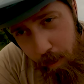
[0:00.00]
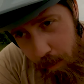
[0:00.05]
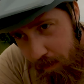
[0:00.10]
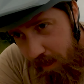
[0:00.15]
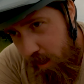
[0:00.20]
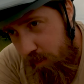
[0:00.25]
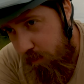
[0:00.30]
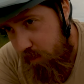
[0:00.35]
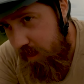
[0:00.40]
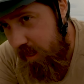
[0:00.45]
be
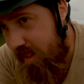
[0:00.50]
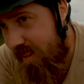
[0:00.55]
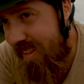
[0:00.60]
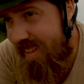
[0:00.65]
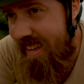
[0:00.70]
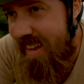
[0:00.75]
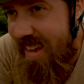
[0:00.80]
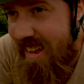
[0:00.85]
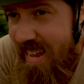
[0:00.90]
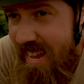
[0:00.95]
better for
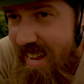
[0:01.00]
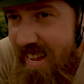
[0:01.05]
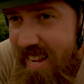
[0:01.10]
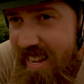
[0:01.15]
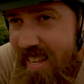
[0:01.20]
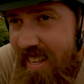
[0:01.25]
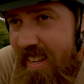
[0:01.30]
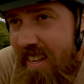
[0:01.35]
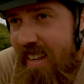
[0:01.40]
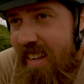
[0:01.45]
this.
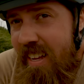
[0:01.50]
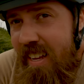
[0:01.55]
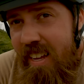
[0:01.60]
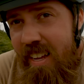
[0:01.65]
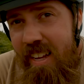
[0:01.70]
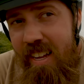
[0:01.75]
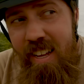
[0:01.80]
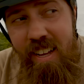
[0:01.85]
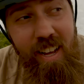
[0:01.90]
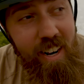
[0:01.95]

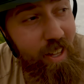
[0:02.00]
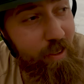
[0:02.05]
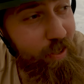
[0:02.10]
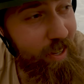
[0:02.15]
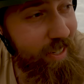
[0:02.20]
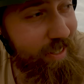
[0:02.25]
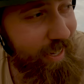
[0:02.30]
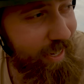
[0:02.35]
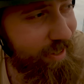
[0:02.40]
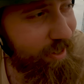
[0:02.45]
And I
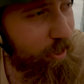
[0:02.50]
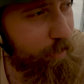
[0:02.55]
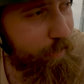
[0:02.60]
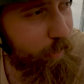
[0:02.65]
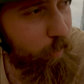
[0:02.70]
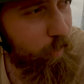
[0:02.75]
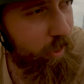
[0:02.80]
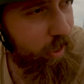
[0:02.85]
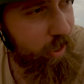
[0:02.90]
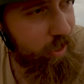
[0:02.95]
think that's
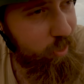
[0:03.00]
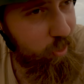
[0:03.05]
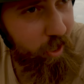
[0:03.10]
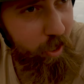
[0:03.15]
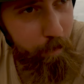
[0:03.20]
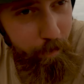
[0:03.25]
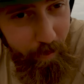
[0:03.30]
something we're gonna try